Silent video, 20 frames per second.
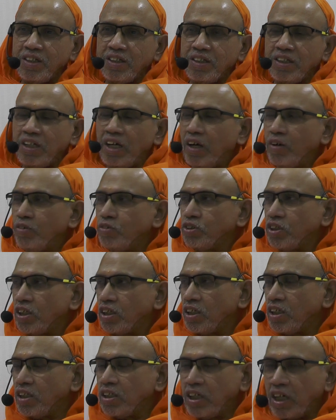They have
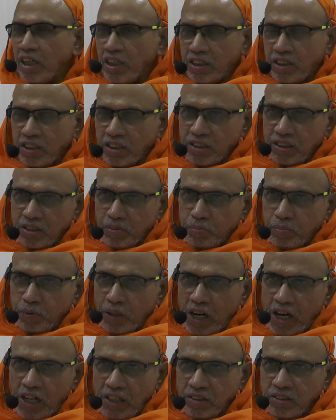certain characters of
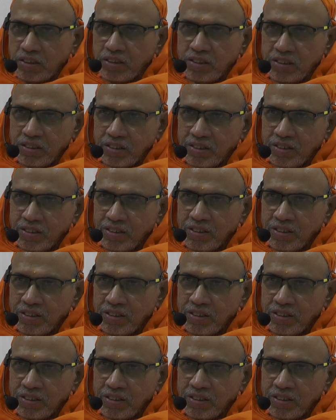plants,